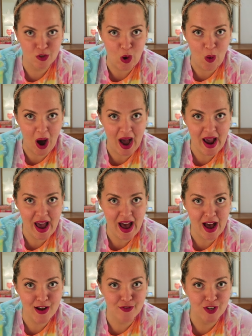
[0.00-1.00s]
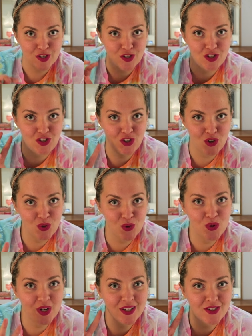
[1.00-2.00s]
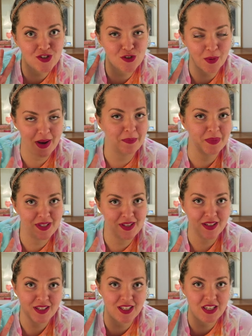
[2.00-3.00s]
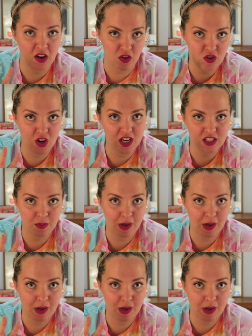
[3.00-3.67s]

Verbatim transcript: So I have two trips to tell you guys